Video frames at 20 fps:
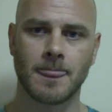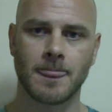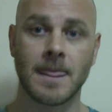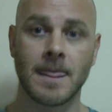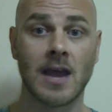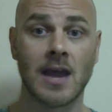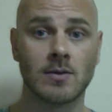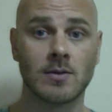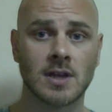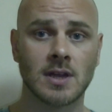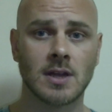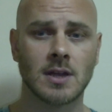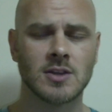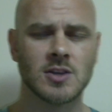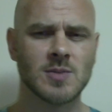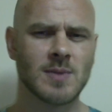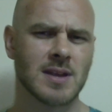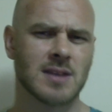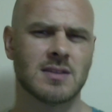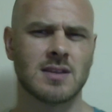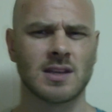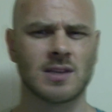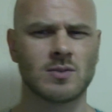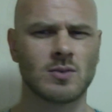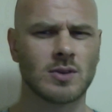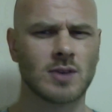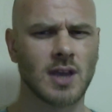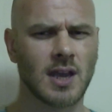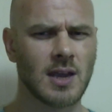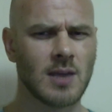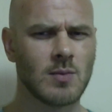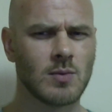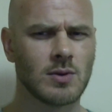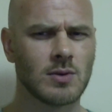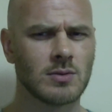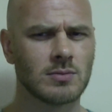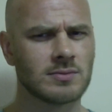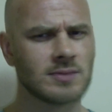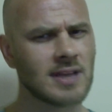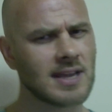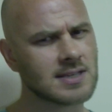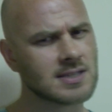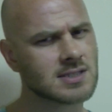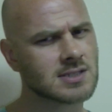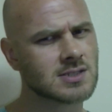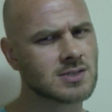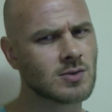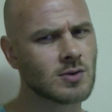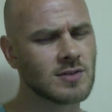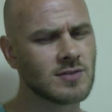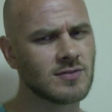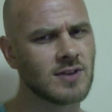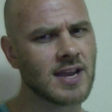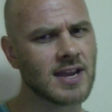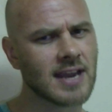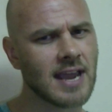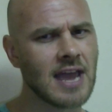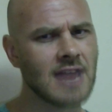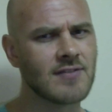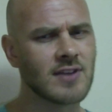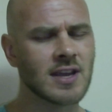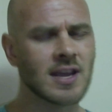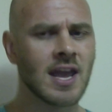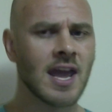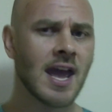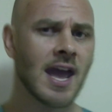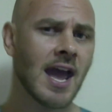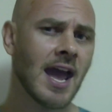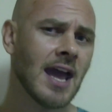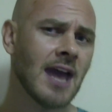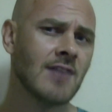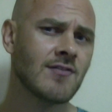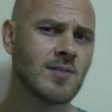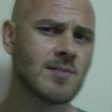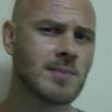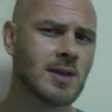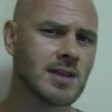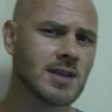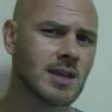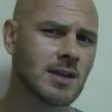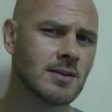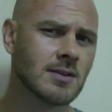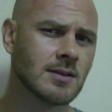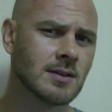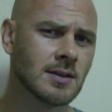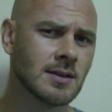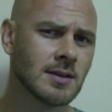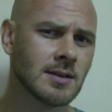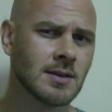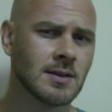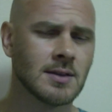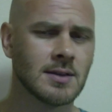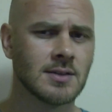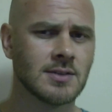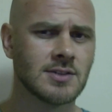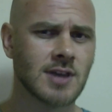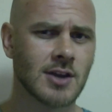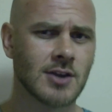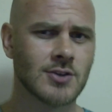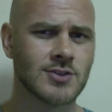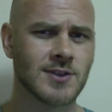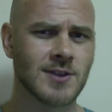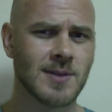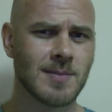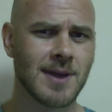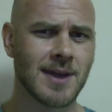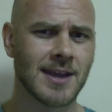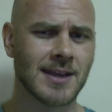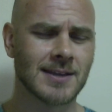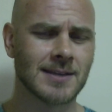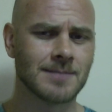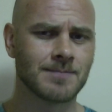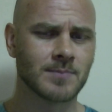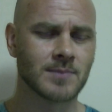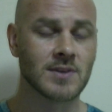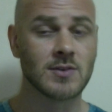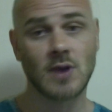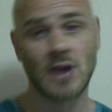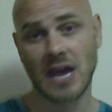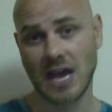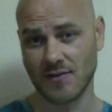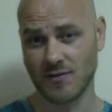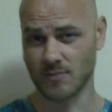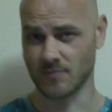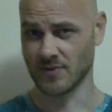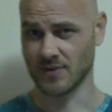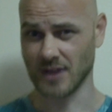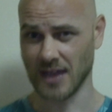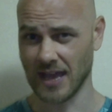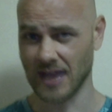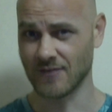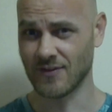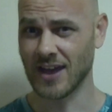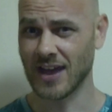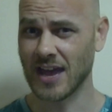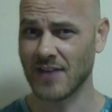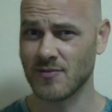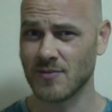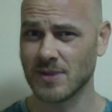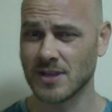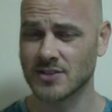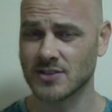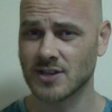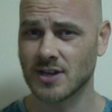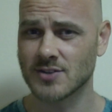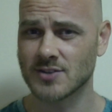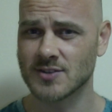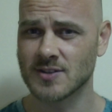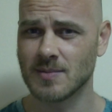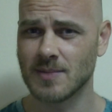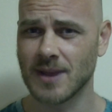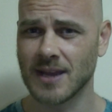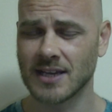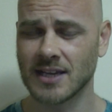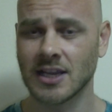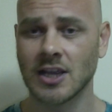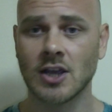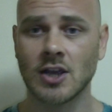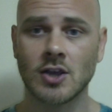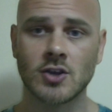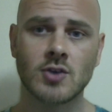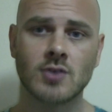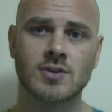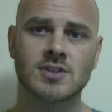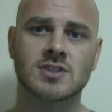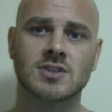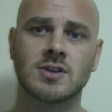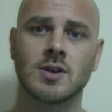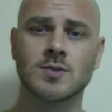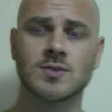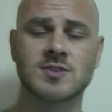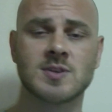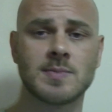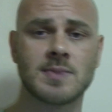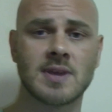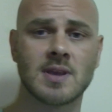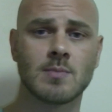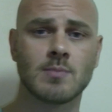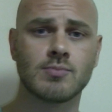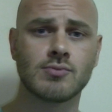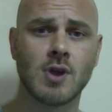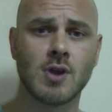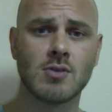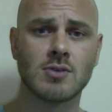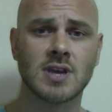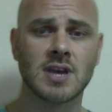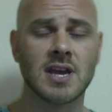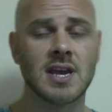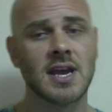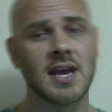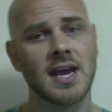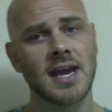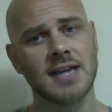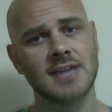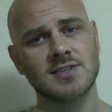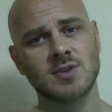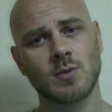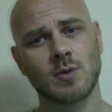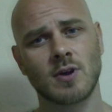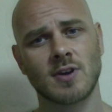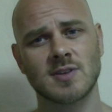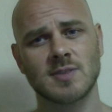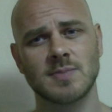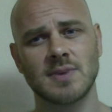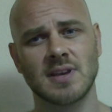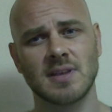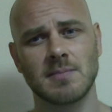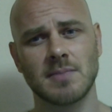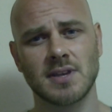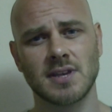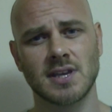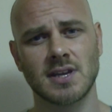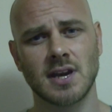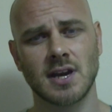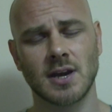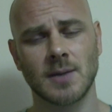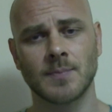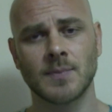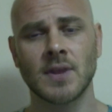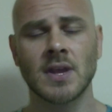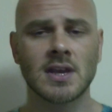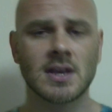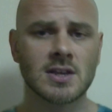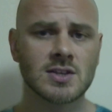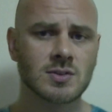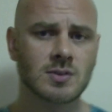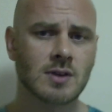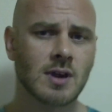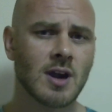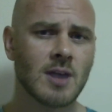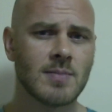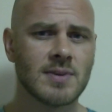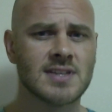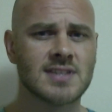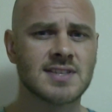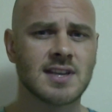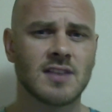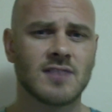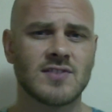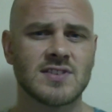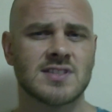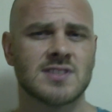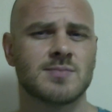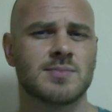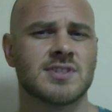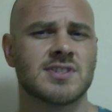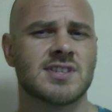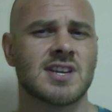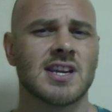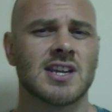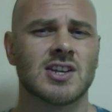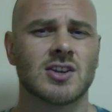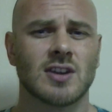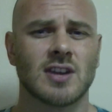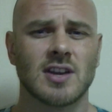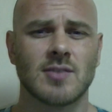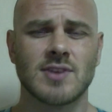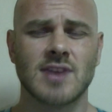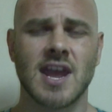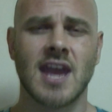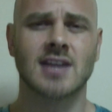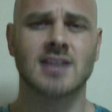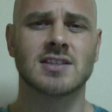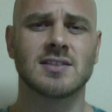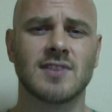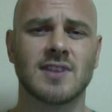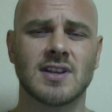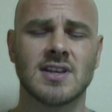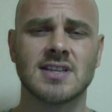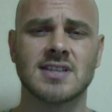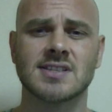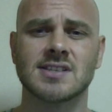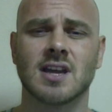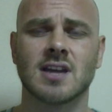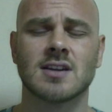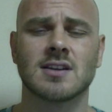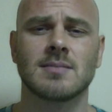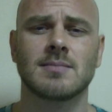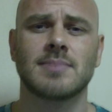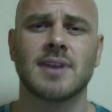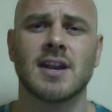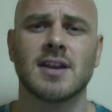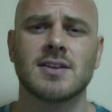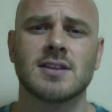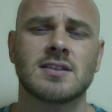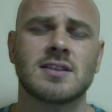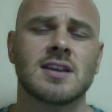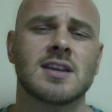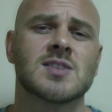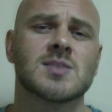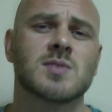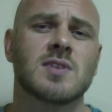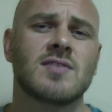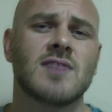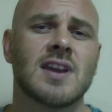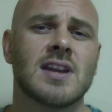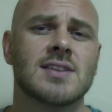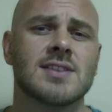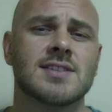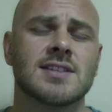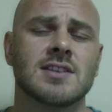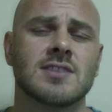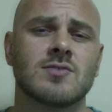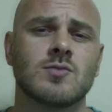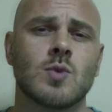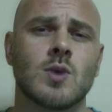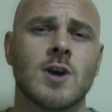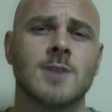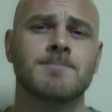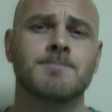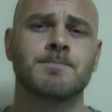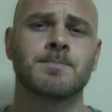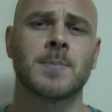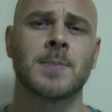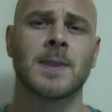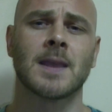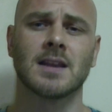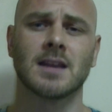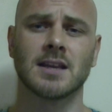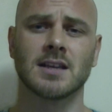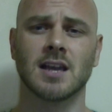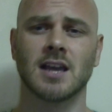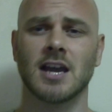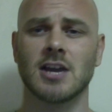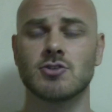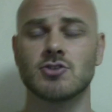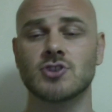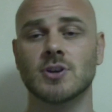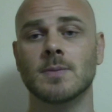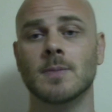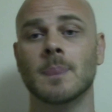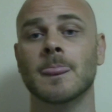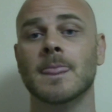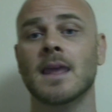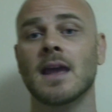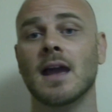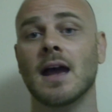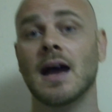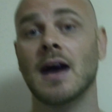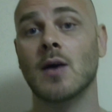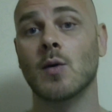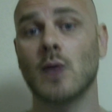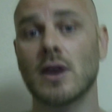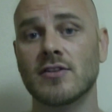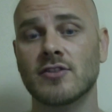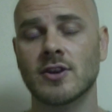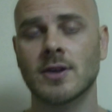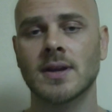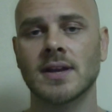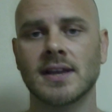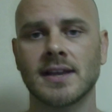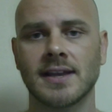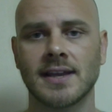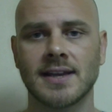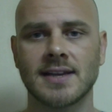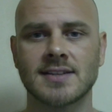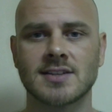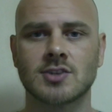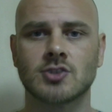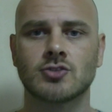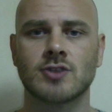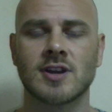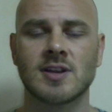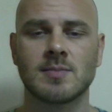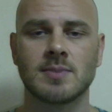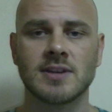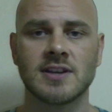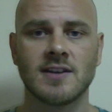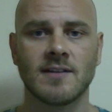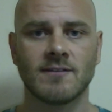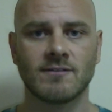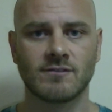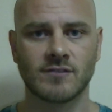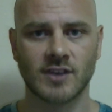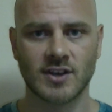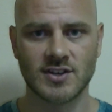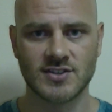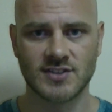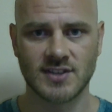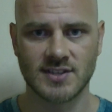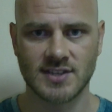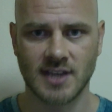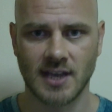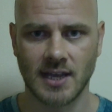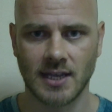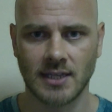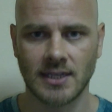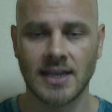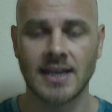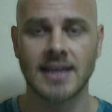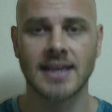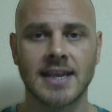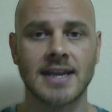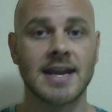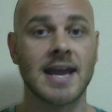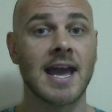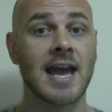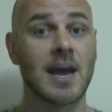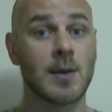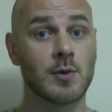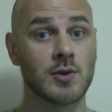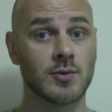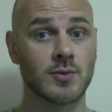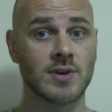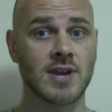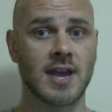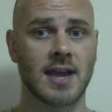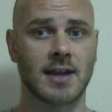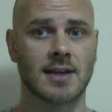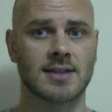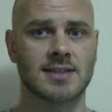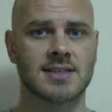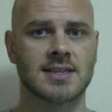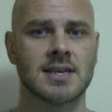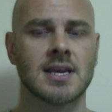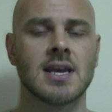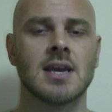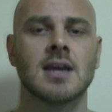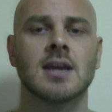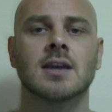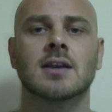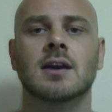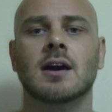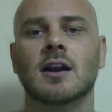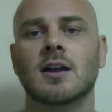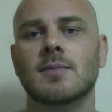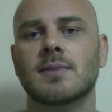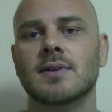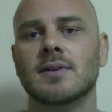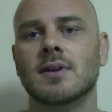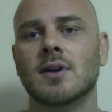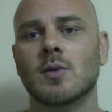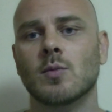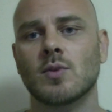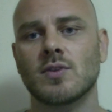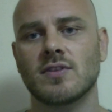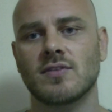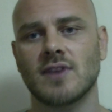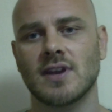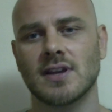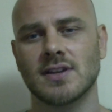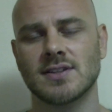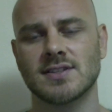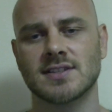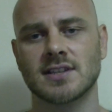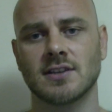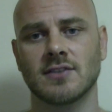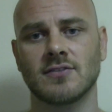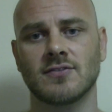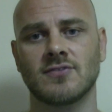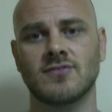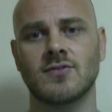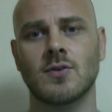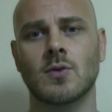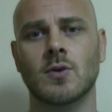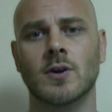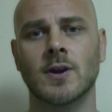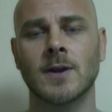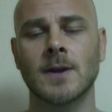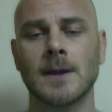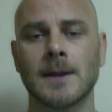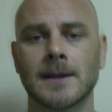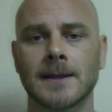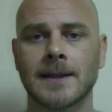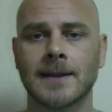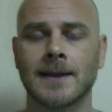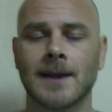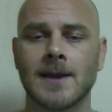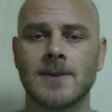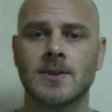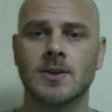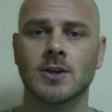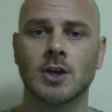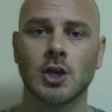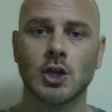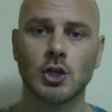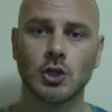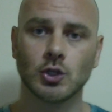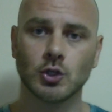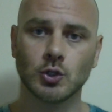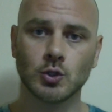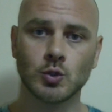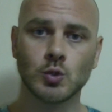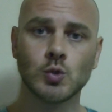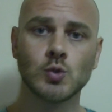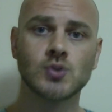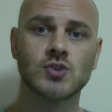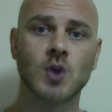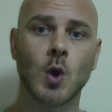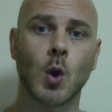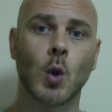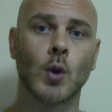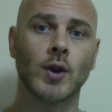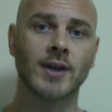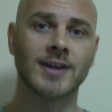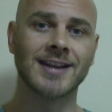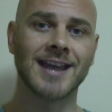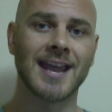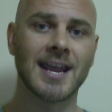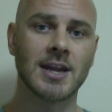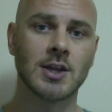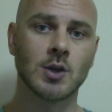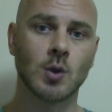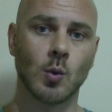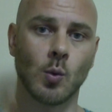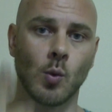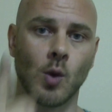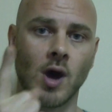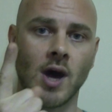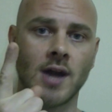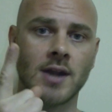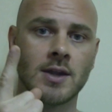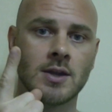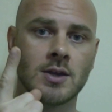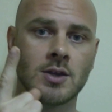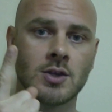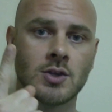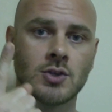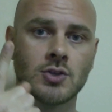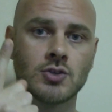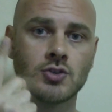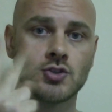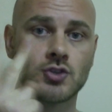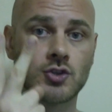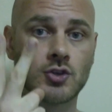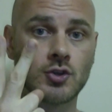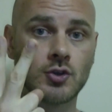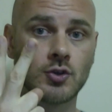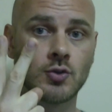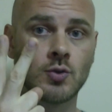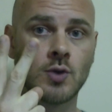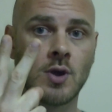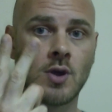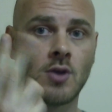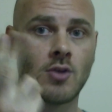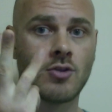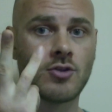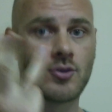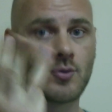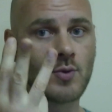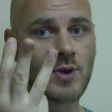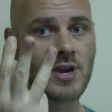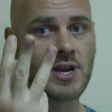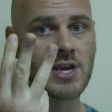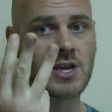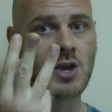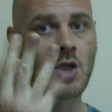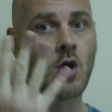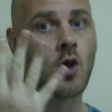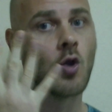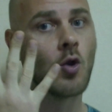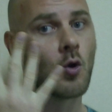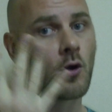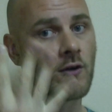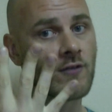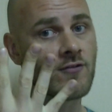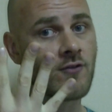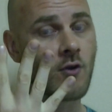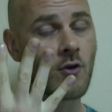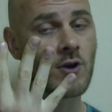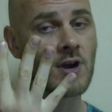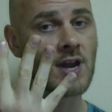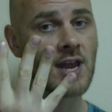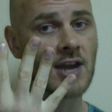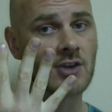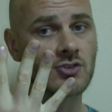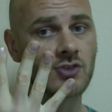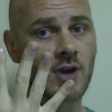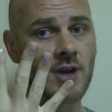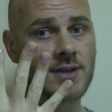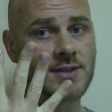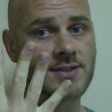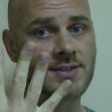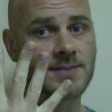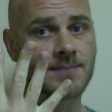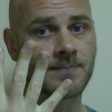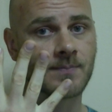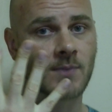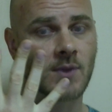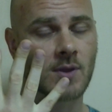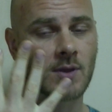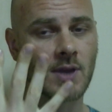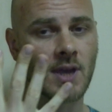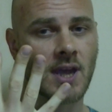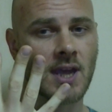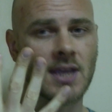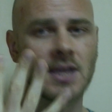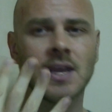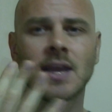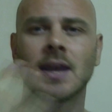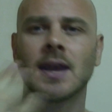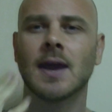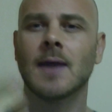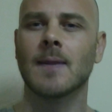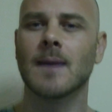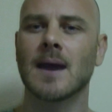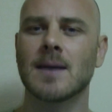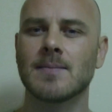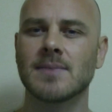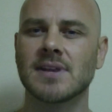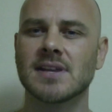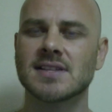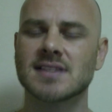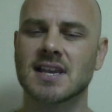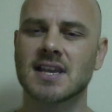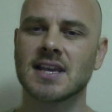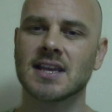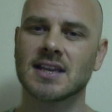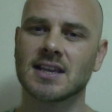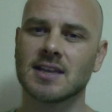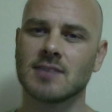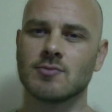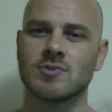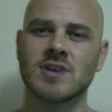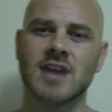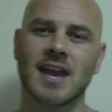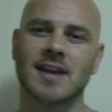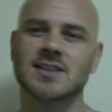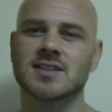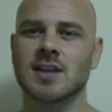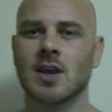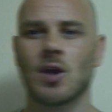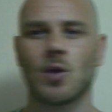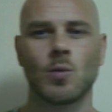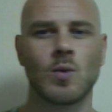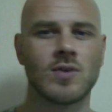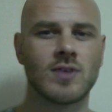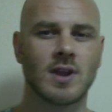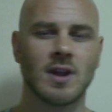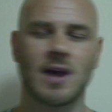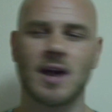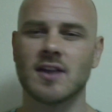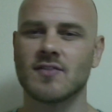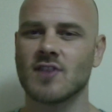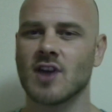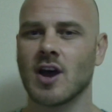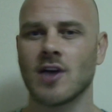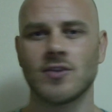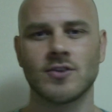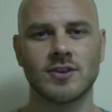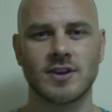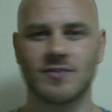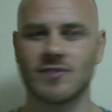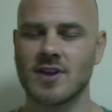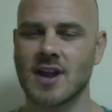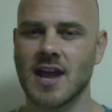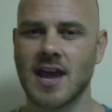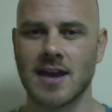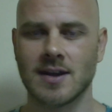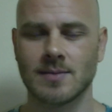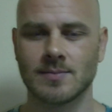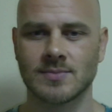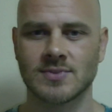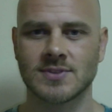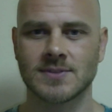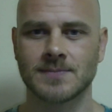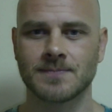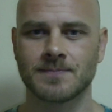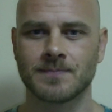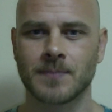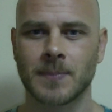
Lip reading: Now, you might think, okay, well, that's sort of like having $500,000 in the bank. You have $500,000 in the bank, you're as close to being broke as you are to being a millionaire. So carbon itself isn't particularly reactive, at least not compared to things with a valency of 1, like hydrogen. However, it is incredibly versatile in how it reacts. Carbon with a valency of 4 can either lose or gain 1, 2, 3, or 4 electrons. Okay? And that means it can react with a lot of other different atoms.